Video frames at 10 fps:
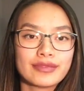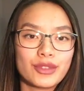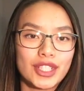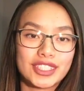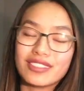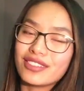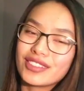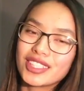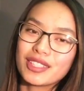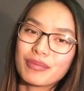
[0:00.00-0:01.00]
which if you've
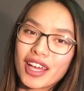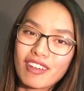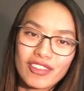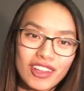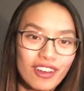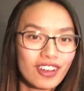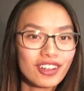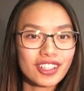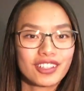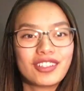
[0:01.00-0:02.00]
seen my
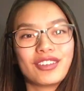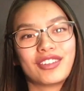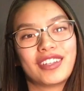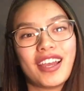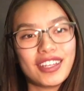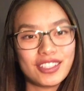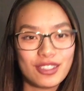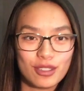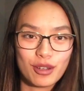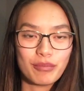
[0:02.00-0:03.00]
vlog, you know that I
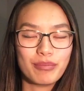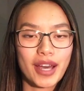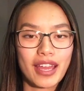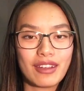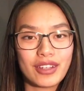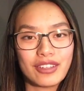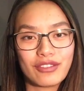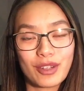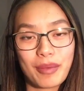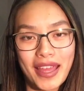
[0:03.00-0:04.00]
do
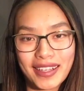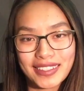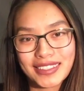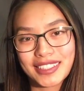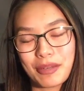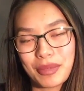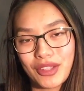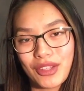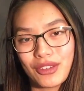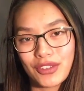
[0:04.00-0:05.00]
bioinformatics up at
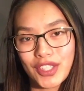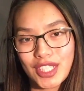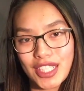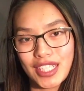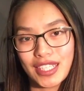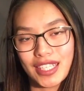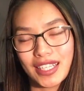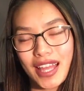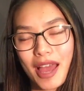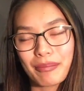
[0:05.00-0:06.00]
the university in a
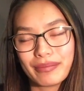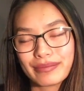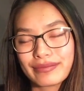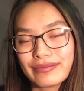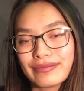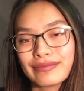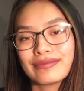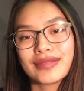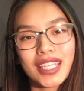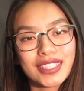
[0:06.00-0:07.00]
lab.
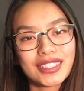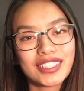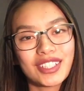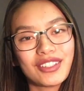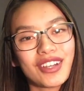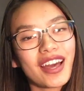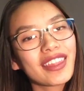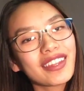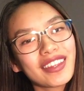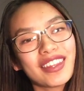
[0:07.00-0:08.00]
So
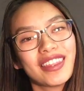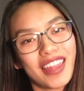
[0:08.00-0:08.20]
other than